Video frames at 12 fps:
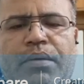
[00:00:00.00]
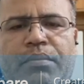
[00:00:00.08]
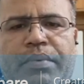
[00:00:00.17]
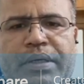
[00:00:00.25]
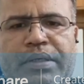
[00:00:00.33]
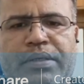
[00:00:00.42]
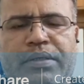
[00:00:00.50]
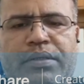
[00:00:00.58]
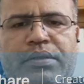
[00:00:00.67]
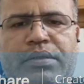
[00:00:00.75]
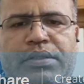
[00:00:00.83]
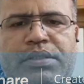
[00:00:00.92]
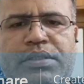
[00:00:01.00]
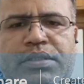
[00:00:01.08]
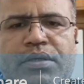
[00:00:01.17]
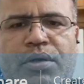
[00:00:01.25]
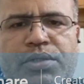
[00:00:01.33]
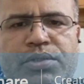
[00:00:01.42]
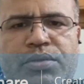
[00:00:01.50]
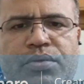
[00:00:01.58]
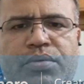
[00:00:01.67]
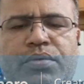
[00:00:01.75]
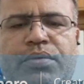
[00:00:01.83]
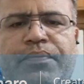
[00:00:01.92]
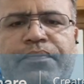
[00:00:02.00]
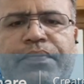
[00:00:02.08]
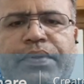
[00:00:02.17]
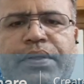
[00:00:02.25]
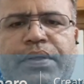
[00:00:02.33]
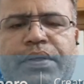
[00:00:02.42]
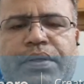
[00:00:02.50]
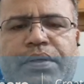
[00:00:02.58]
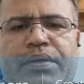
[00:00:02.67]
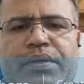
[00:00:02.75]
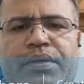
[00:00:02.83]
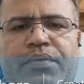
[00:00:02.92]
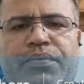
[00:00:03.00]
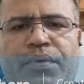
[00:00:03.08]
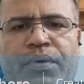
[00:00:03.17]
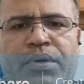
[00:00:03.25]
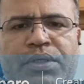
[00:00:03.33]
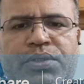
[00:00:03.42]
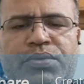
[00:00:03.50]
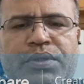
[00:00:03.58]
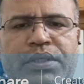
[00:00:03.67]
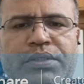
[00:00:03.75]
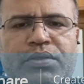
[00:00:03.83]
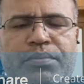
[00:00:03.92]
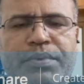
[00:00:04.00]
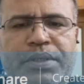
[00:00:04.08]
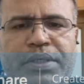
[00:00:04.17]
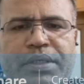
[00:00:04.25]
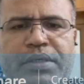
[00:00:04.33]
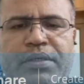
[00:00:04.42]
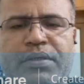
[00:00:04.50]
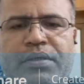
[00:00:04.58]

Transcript: But this is also for students of BTech,